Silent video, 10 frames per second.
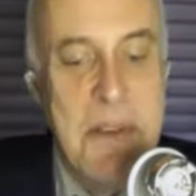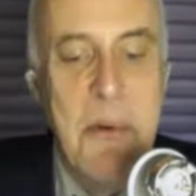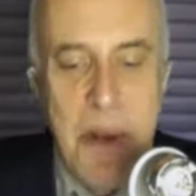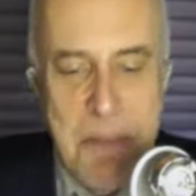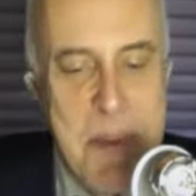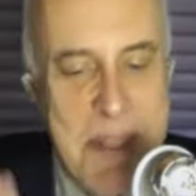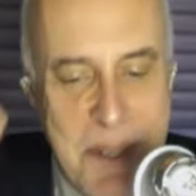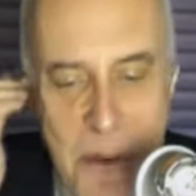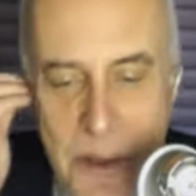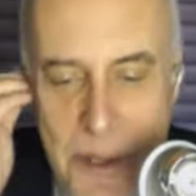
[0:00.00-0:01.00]
It would be
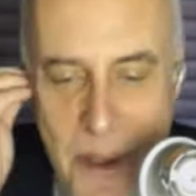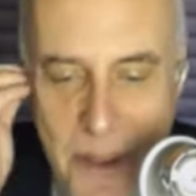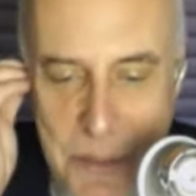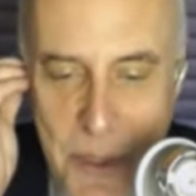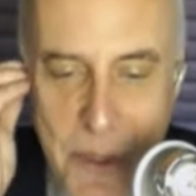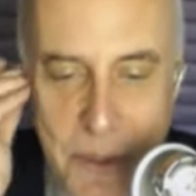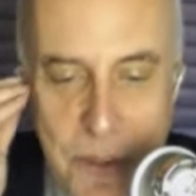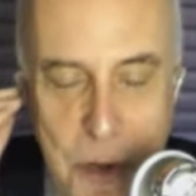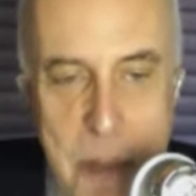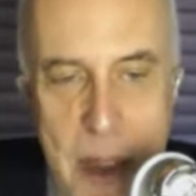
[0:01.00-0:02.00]
totally awesome, but those
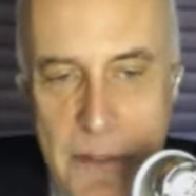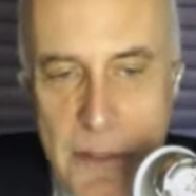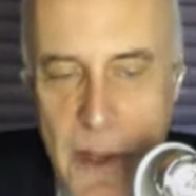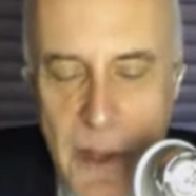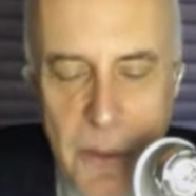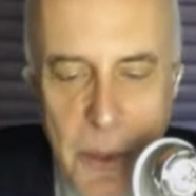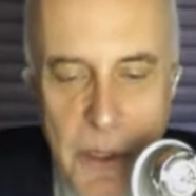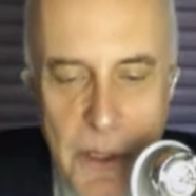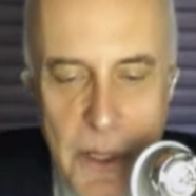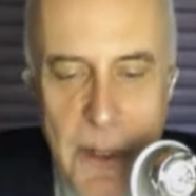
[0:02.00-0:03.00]
short pants
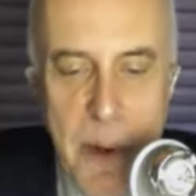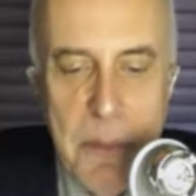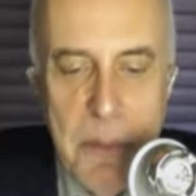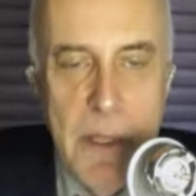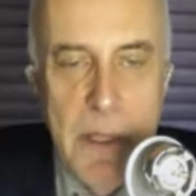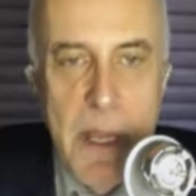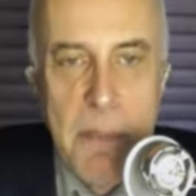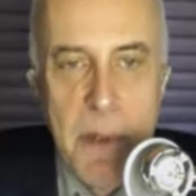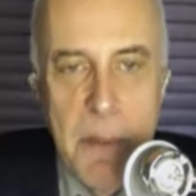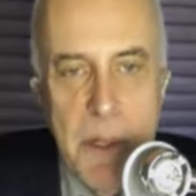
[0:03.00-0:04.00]
wouldn't look appropriate in the
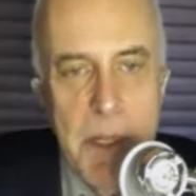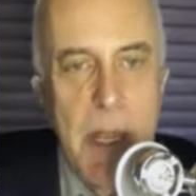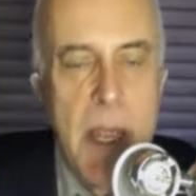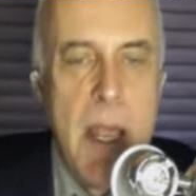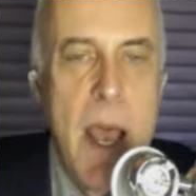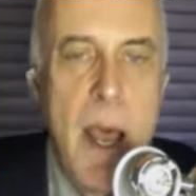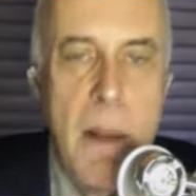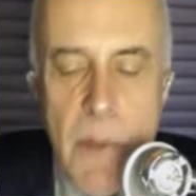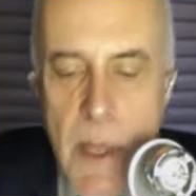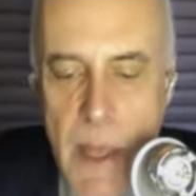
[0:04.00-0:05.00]
Capitol building.
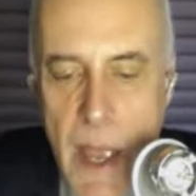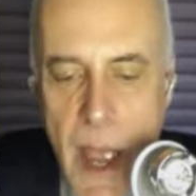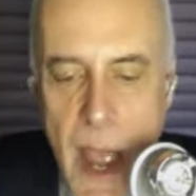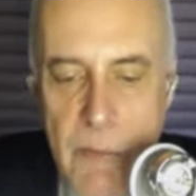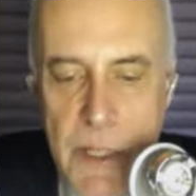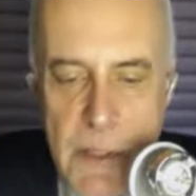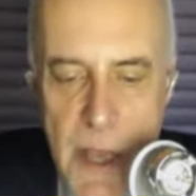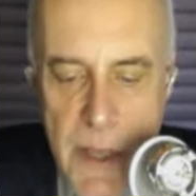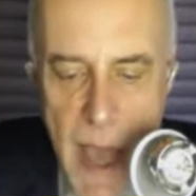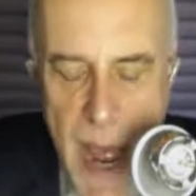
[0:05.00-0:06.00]
Having
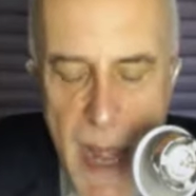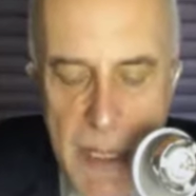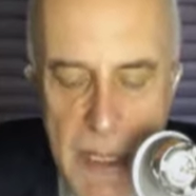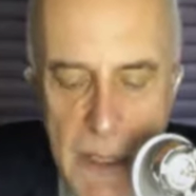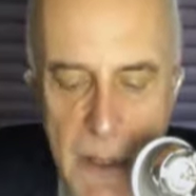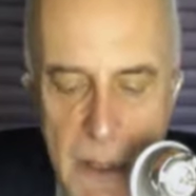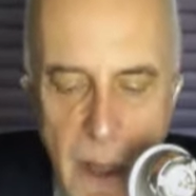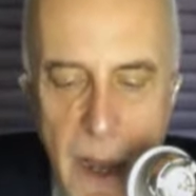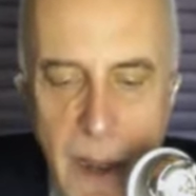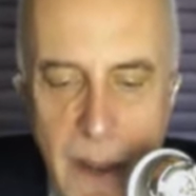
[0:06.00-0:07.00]
said that,
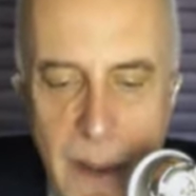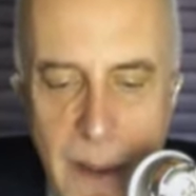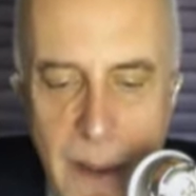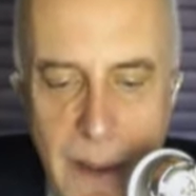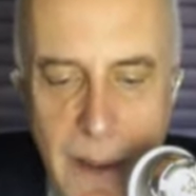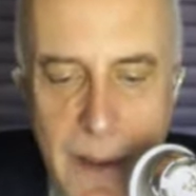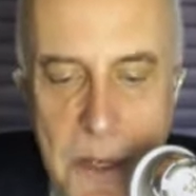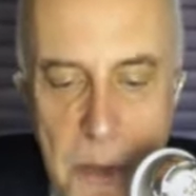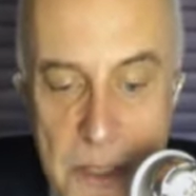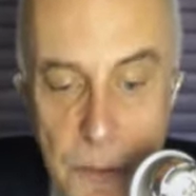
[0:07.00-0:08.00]
you
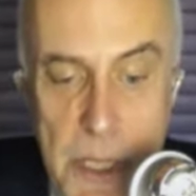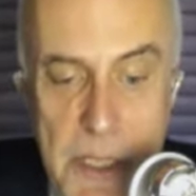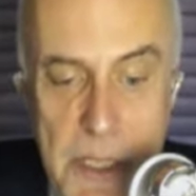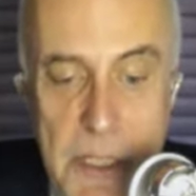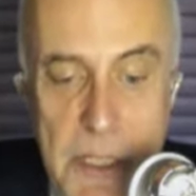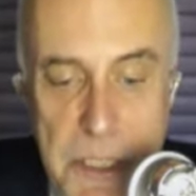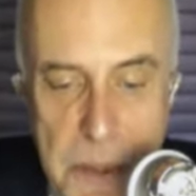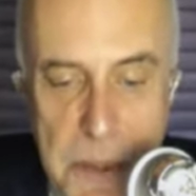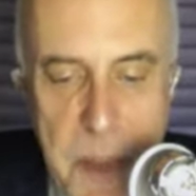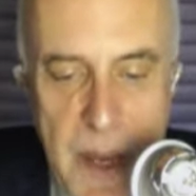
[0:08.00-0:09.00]
know, this really
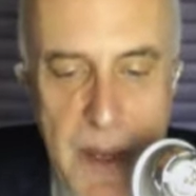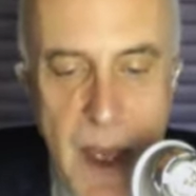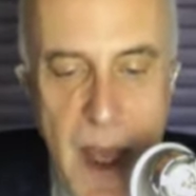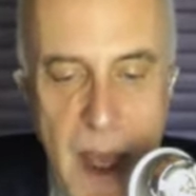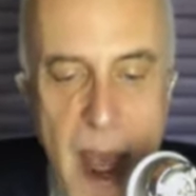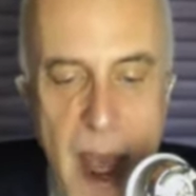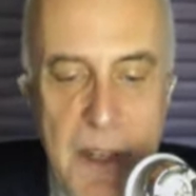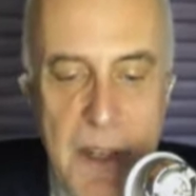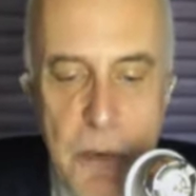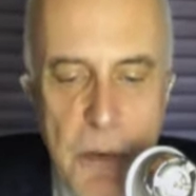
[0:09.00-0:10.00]
should be, I
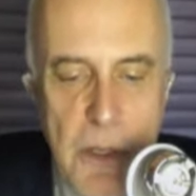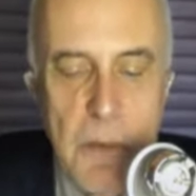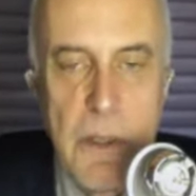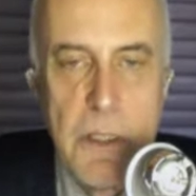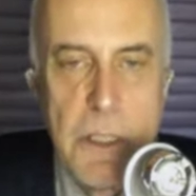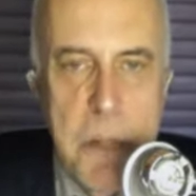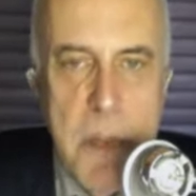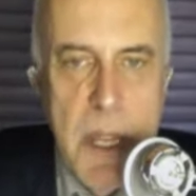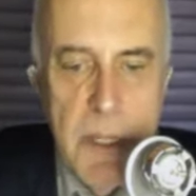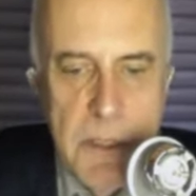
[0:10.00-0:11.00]
agree with you, this should
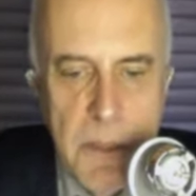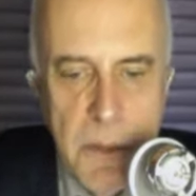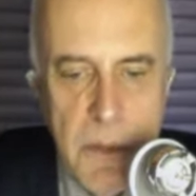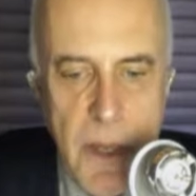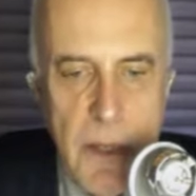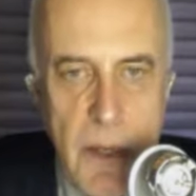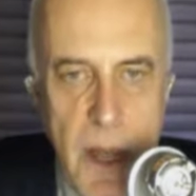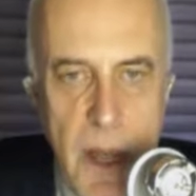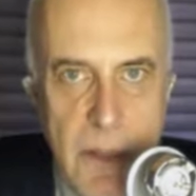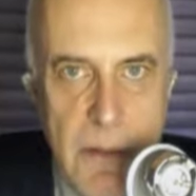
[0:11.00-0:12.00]
be an issue that
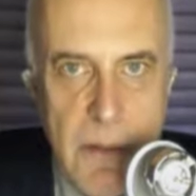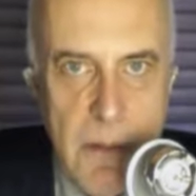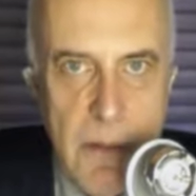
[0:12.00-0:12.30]
unites